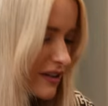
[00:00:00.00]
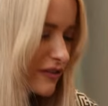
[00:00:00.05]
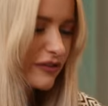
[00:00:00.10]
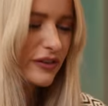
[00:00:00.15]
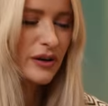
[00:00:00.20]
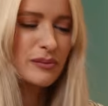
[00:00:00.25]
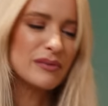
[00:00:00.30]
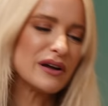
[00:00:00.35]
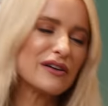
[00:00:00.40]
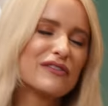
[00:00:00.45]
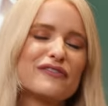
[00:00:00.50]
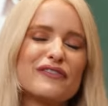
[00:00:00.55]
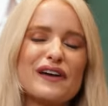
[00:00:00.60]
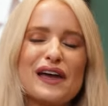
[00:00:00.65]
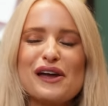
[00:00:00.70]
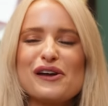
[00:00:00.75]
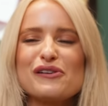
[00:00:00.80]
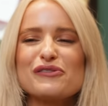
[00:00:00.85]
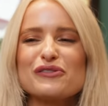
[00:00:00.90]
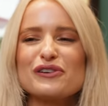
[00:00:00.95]
From my
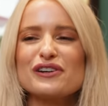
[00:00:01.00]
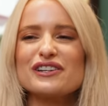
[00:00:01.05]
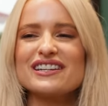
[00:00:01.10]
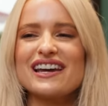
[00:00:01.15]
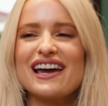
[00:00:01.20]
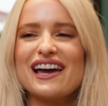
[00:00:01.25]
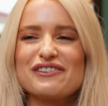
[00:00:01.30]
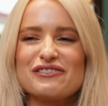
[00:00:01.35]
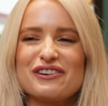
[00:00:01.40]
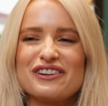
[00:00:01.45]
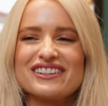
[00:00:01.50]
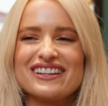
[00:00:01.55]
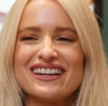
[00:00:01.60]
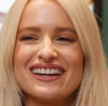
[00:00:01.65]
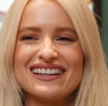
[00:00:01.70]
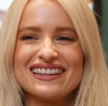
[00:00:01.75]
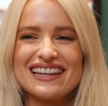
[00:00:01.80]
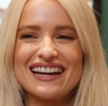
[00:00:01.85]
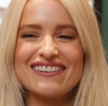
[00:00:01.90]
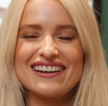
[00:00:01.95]
favorite
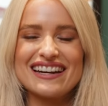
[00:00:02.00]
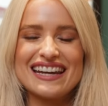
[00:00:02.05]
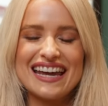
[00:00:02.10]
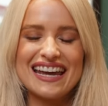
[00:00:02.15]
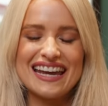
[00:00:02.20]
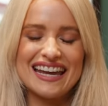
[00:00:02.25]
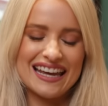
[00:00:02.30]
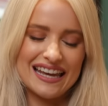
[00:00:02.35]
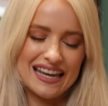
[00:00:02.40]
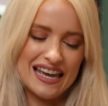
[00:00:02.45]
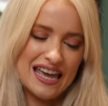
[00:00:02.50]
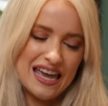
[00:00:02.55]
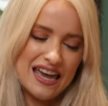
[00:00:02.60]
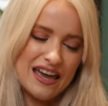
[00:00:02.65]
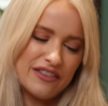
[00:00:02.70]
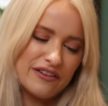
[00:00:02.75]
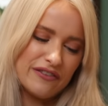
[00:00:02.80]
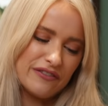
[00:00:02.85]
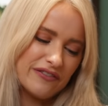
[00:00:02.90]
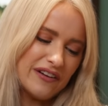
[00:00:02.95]
hairdresser, Larry King,
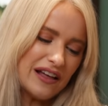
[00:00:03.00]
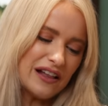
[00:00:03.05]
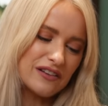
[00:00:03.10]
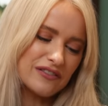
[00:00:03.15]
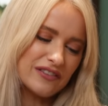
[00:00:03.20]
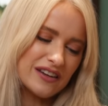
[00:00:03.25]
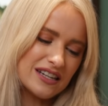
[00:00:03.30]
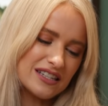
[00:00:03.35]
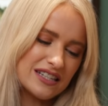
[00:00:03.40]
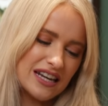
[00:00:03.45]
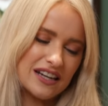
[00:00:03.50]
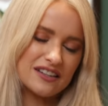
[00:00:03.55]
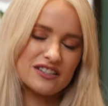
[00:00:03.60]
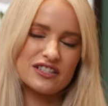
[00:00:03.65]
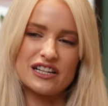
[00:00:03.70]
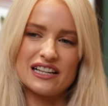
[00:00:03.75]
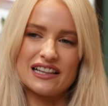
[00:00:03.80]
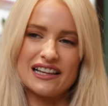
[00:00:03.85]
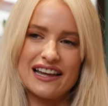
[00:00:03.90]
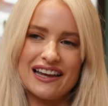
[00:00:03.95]
the Velvet
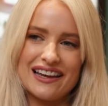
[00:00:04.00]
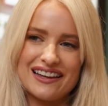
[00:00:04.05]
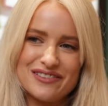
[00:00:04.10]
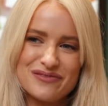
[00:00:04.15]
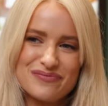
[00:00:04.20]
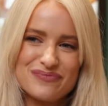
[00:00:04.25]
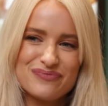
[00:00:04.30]
Texture Clay.